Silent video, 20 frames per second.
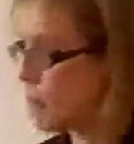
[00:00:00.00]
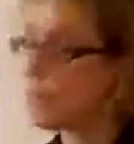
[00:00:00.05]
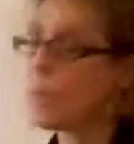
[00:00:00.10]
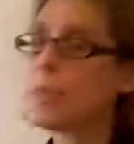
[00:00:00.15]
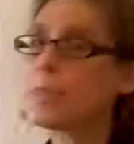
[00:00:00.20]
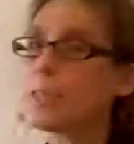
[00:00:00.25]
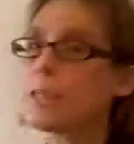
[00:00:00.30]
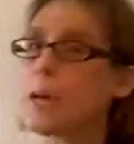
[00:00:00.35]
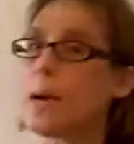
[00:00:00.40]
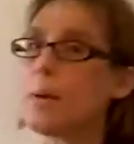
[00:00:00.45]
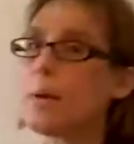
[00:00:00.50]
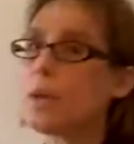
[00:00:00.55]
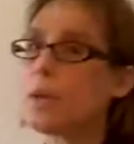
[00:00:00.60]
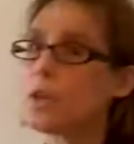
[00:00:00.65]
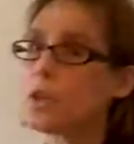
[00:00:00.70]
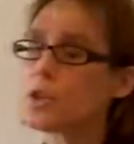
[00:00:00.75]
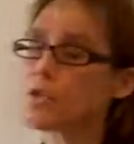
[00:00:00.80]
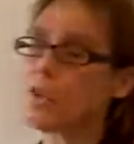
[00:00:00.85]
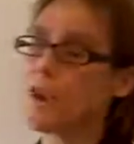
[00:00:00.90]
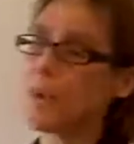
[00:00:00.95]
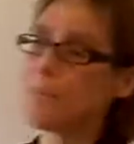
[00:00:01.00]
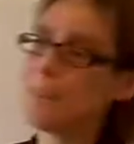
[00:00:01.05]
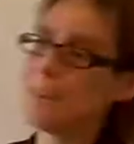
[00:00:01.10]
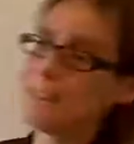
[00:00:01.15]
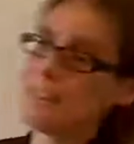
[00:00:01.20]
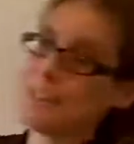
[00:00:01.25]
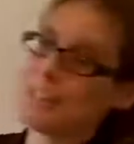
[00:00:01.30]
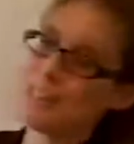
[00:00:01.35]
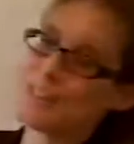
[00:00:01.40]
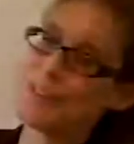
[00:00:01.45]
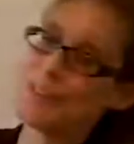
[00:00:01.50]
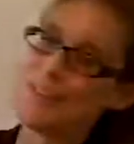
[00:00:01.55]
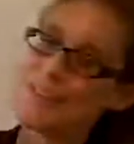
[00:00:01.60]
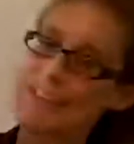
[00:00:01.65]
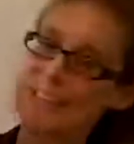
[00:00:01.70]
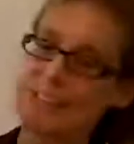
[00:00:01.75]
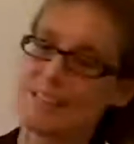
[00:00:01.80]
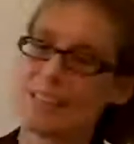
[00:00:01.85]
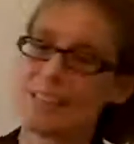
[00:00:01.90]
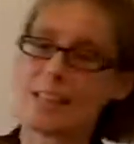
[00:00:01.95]
This is how I describe it to the
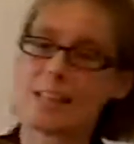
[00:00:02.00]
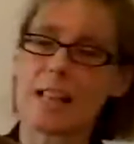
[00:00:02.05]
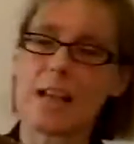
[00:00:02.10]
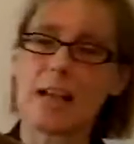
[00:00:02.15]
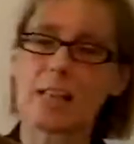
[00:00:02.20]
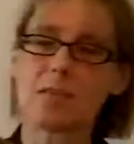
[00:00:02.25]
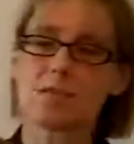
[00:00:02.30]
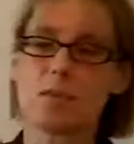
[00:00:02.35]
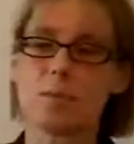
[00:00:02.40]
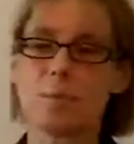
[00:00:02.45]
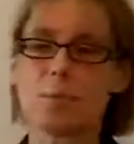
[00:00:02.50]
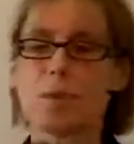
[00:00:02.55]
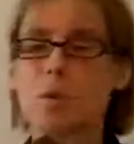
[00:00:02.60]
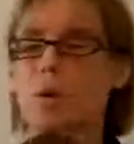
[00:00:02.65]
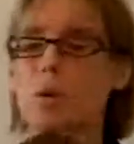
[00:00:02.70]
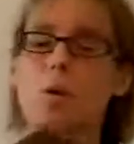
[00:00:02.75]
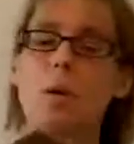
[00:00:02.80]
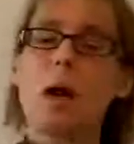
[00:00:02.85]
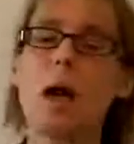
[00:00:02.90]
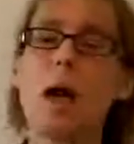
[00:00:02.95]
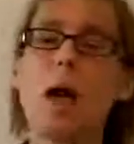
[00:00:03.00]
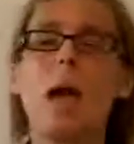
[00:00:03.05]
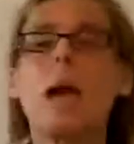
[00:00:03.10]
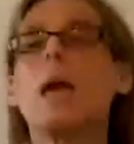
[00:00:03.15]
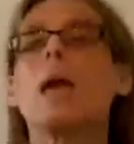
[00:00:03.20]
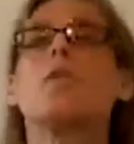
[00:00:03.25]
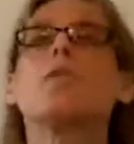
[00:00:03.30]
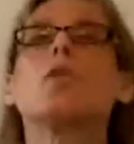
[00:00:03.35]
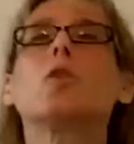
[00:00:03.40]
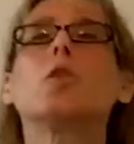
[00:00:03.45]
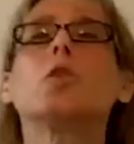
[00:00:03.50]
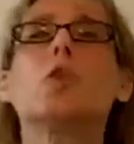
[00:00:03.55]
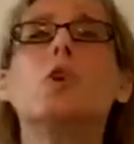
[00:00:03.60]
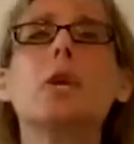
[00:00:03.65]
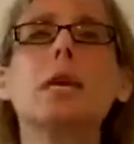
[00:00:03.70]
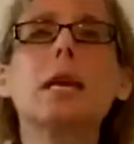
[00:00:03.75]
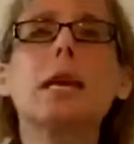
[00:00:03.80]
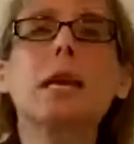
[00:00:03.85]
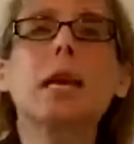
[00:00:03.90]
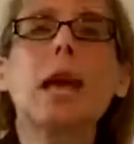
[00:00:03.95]
students in the classroom. So if you're
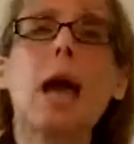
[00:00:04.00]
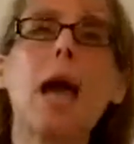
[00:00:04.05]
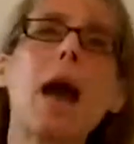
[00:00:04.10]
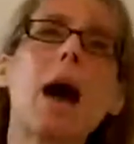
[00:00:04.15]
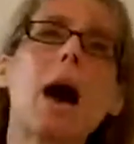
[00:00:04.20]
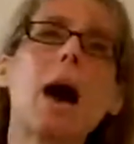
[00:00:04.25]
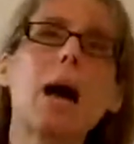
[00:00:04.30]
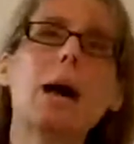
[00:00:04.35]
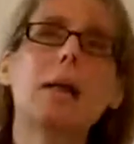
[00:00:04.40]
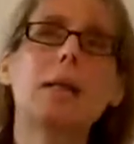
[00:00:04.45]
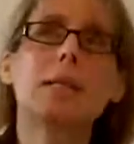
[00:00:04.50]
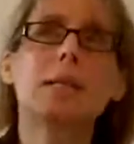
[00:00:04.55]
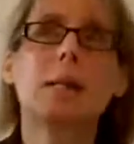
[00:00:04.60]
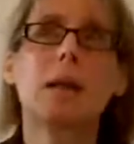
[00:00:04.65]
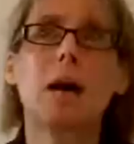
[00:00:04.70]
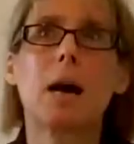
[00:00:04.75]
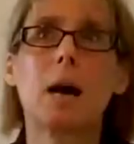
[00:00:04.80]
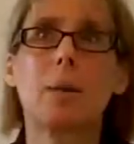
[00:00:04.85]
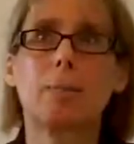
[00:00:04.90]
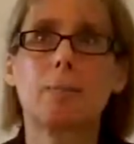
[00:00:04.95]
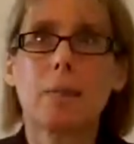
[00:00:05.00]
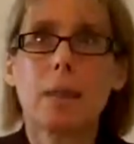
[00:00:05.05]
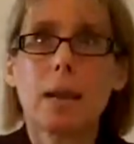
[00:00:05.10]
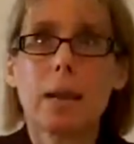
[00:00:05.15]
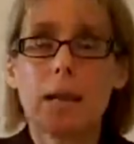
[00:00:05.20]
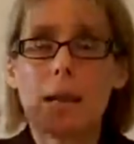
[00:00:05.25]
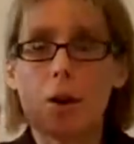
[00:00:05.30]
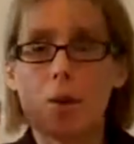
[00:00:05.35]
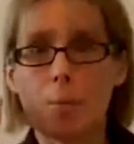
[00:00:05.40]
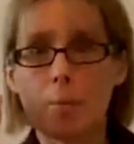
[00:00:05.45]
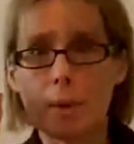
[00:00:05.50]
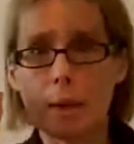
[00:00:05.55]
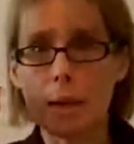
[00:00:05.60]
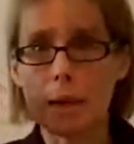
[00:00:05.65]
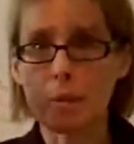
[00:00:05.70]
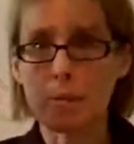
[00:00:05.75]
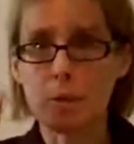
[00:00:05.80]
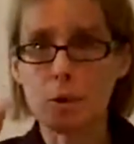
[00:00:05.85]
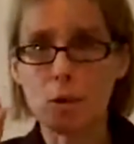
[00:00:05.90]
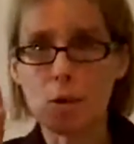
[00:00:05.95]
looking at an
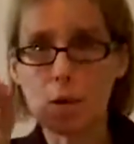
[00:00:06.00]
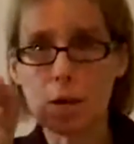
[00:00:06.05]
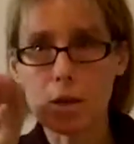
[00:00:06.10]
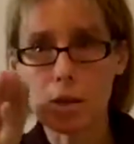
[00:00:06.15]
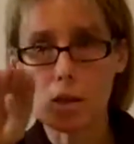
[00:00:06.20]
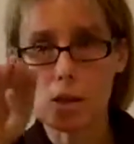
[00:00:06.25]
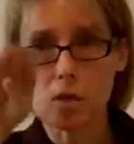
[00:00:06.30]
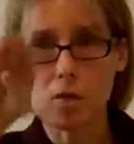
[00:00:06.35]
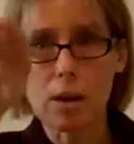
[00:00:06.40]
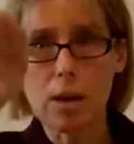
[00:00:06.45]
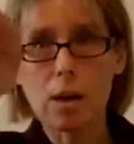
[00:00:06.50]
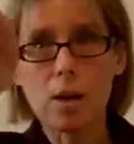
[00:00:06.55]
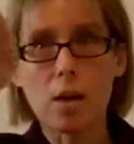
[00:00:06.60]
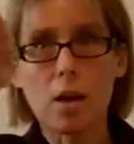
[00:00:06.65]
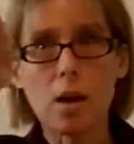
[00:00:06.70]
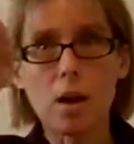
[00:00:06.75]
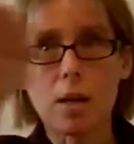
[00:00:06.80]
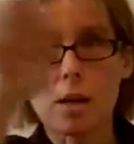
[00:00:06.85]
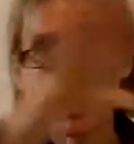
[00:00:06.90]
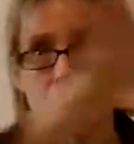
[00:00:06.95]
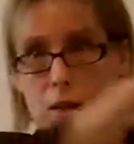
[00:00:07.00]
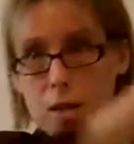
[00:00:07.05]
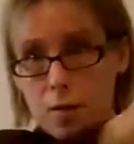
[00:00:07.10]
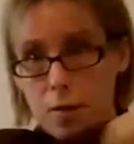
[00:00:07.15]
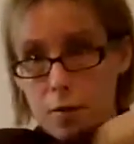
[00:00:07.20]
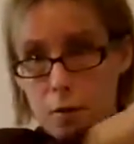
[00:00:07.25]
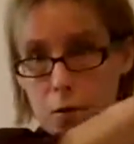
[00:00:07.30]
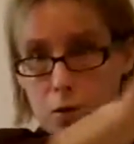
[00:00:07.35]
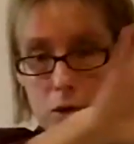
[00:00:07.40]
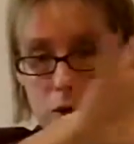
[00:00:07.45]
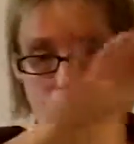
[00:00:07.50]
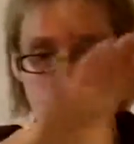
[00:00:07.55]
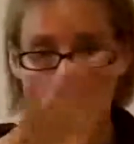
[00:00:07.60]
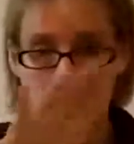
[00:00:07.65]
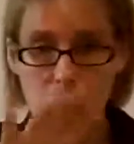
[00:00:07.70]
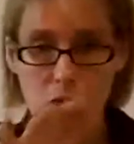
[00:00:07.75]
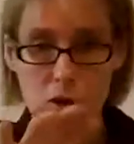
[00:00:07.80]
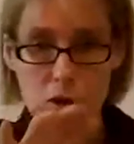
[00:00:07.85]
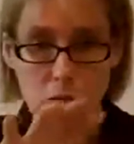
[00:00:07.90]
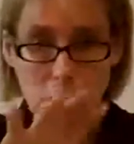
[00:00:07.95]
airplane, you're looking straight on to the
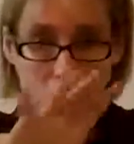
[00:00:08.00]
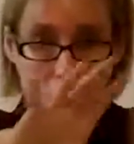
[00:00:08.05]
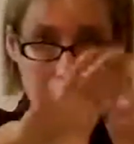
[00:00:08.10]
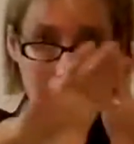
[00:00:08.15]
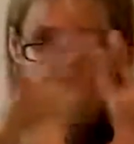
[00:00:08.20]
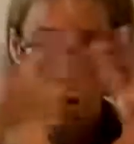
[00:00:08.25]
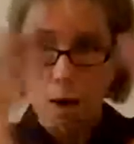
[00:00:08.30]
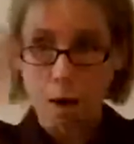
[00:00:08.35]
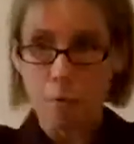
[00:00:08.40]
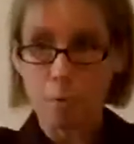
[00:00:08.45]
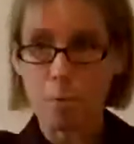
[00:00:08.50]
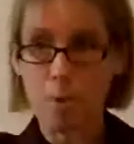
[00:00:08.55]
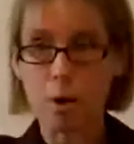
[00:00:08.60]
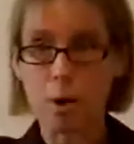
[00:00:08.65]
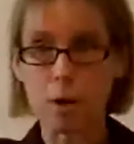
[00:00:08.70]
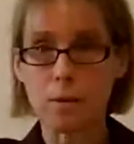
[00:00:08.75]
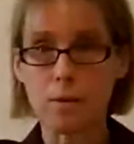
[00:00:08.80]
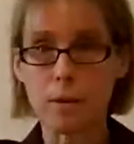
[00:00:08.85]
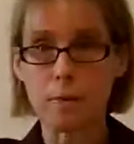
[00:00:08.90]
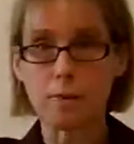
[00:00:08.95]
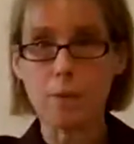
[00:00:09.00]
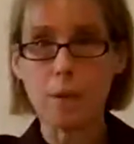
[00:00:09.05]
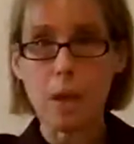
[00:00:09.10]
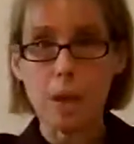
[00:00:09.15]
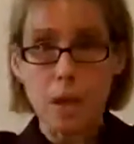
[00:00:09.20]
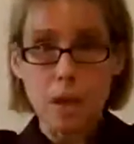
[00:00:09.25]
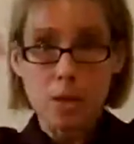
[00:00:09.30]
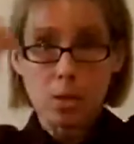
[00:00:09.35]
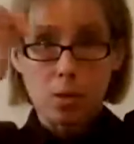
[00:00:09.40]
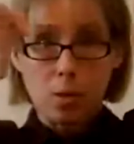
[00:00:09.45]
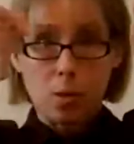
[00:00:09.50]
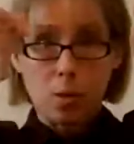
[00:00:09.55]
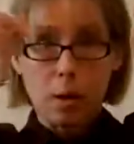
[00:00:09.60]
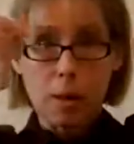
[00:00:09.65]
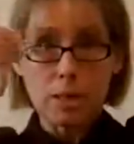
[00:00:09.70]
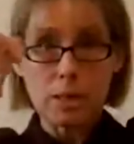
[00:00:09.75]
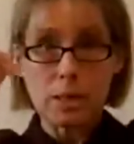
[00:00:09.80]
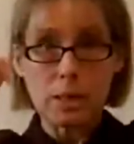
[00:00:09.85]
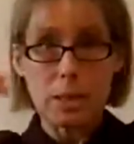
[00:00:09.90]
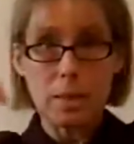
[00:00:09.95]
fuselage, the long part of it. Okay, so the
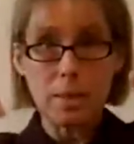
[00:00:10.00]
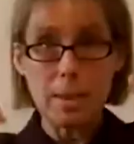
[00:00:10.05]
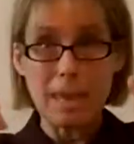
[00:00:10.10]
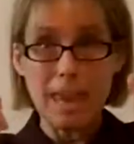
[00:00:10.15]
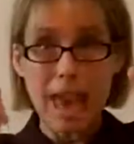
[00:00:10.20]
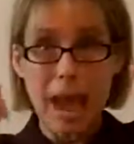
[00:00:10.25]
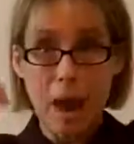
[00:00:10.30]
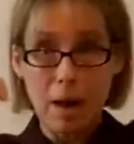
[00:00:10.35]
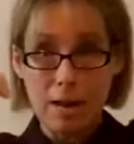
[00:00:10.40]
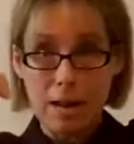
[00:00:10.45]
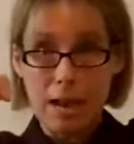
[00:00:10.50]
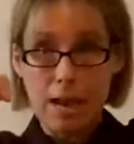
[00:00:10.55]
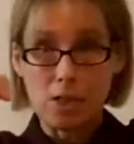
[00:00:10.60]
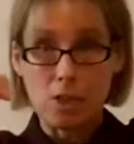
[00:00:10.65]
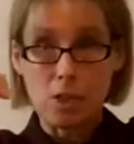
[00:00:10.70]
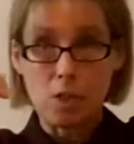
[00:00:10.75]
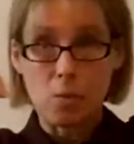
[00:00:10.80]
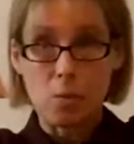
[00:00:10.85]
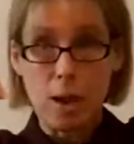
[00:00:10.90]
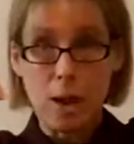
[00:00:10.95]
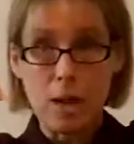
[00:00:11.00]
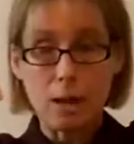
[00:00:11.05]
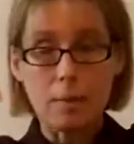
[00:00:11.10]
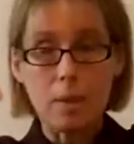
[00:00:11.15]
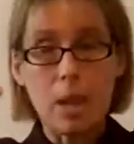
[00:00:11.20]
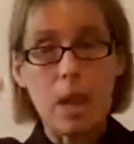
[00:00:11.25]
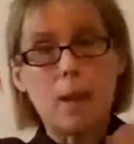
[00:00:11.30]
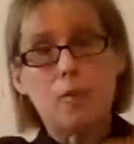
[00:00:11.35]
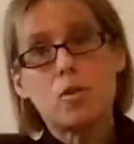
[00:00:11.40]
wing's coming out at you, right?